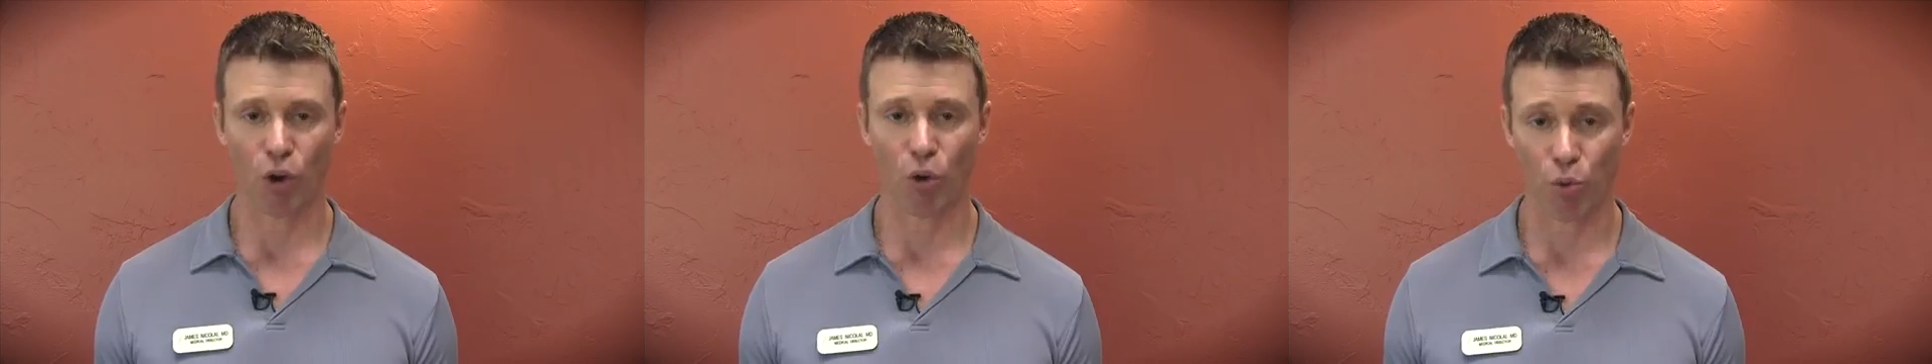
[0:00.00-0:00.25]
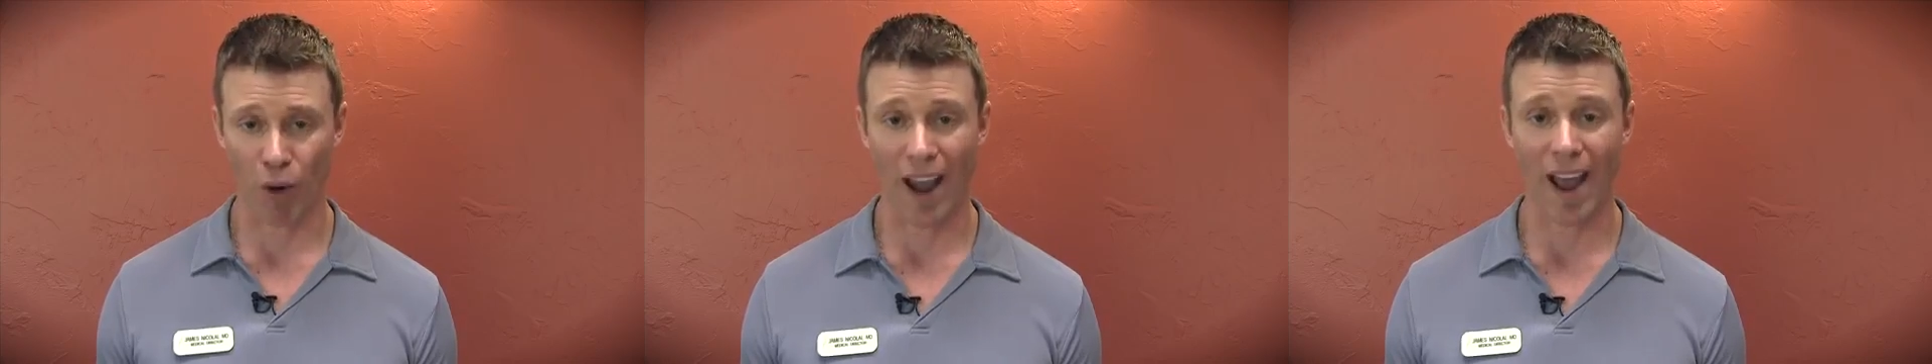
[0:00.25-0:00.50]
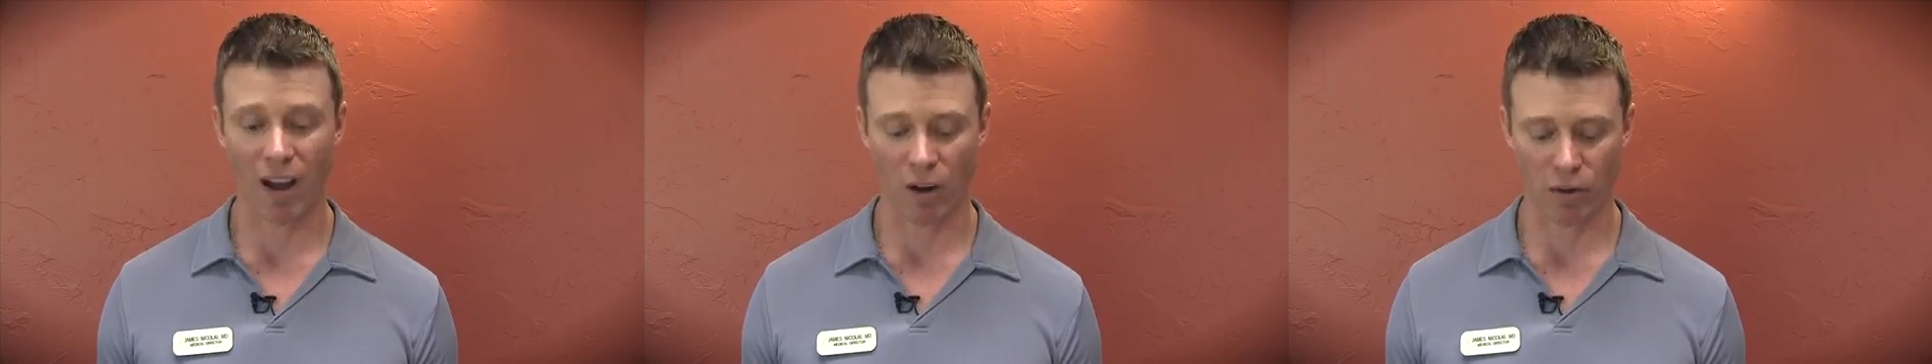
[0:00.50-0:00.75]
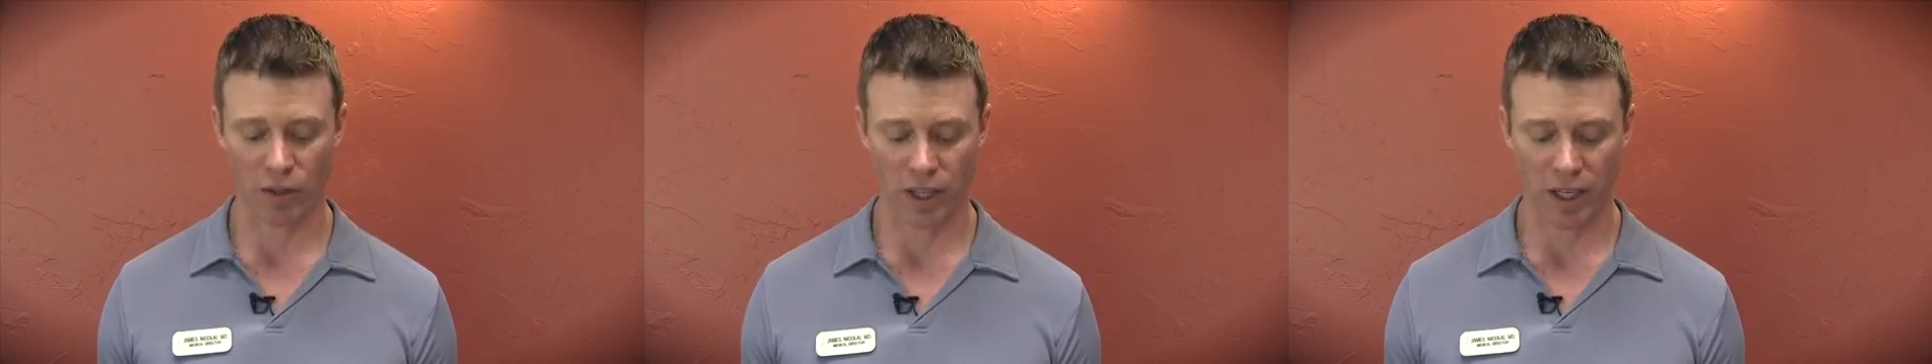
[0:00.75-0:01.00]

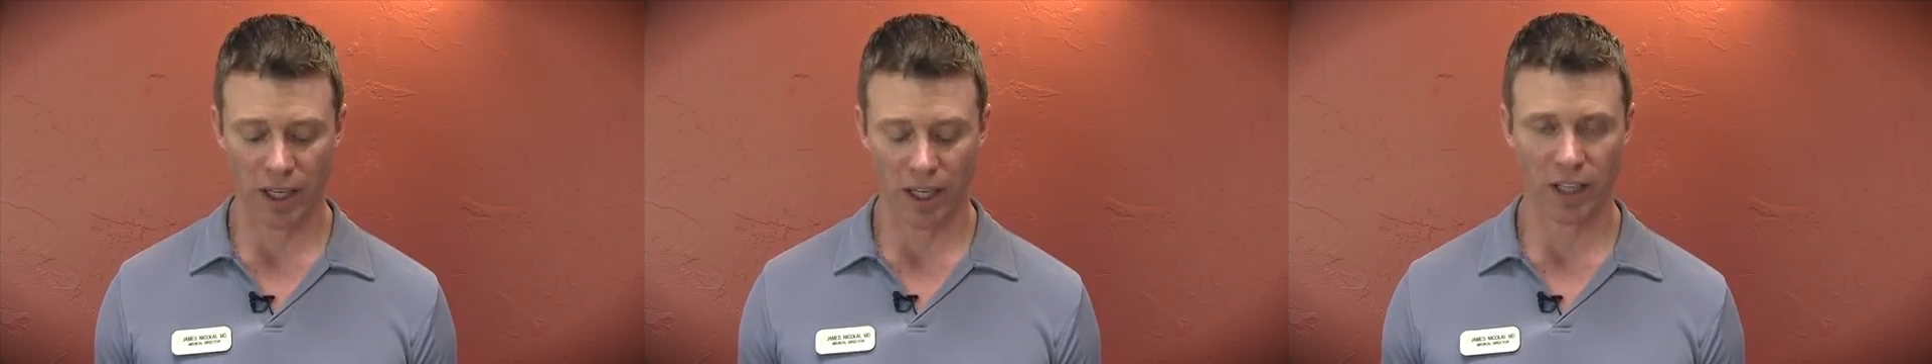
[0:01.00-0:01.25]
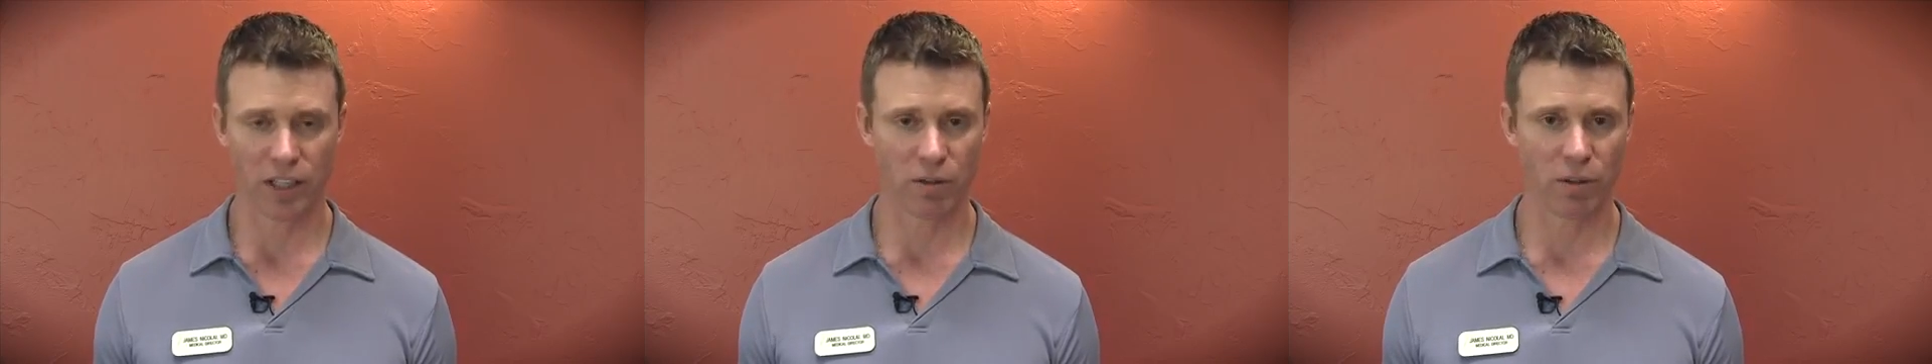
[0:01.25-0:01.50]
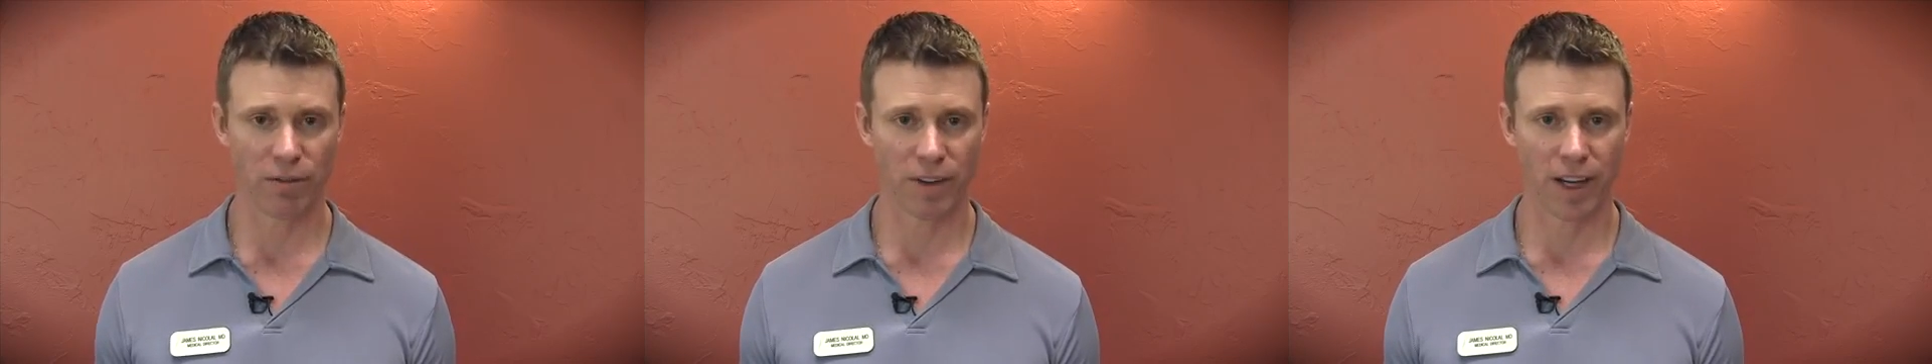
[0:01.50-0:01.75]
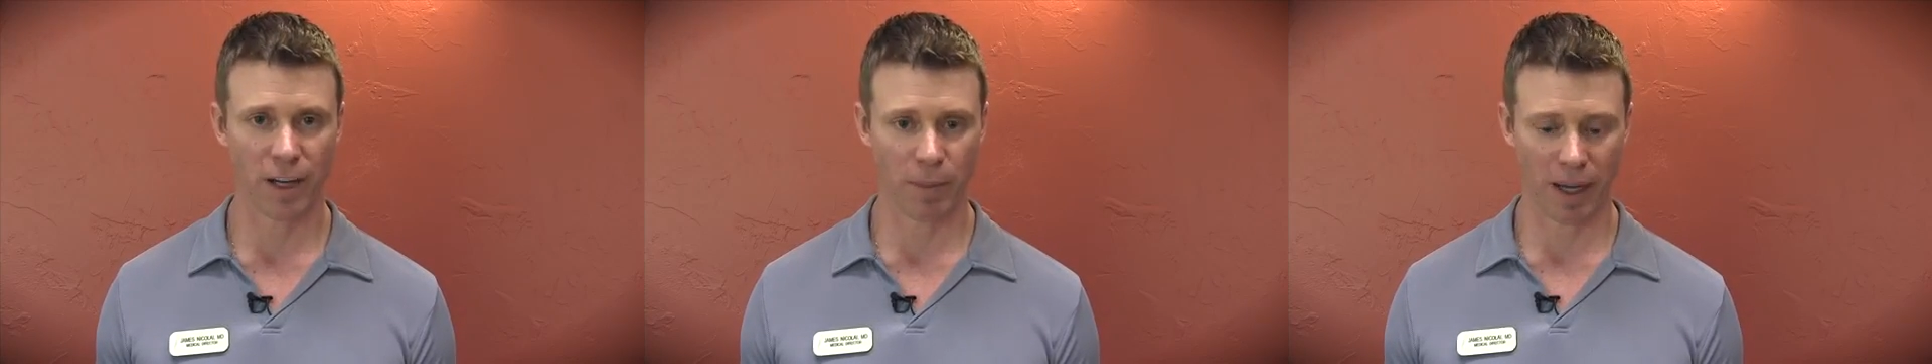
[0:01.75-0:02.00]
ground into a
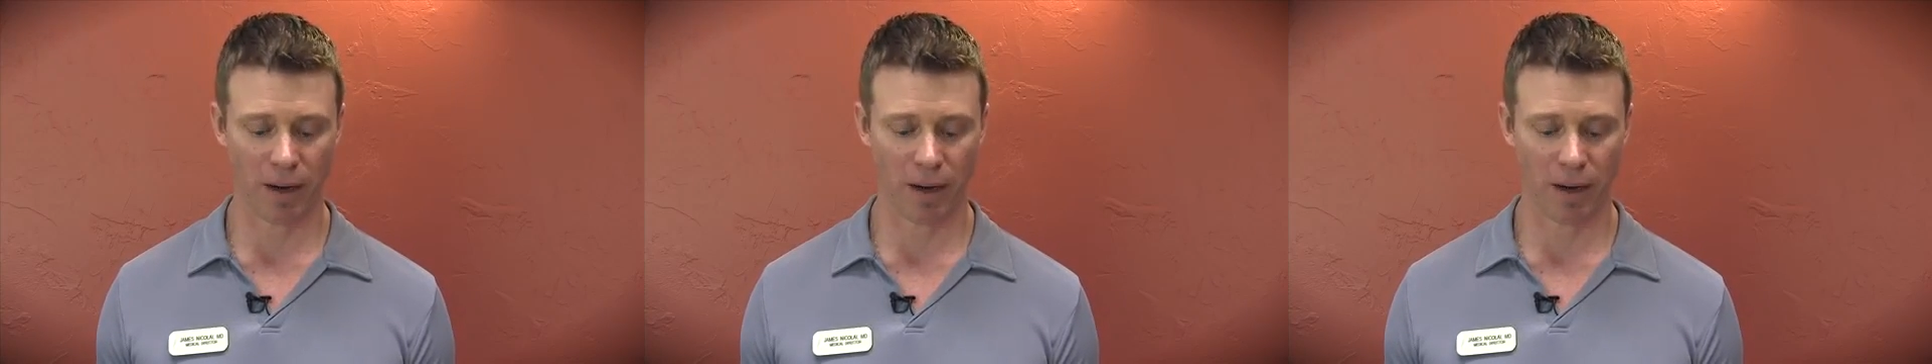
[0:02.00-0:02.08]
fine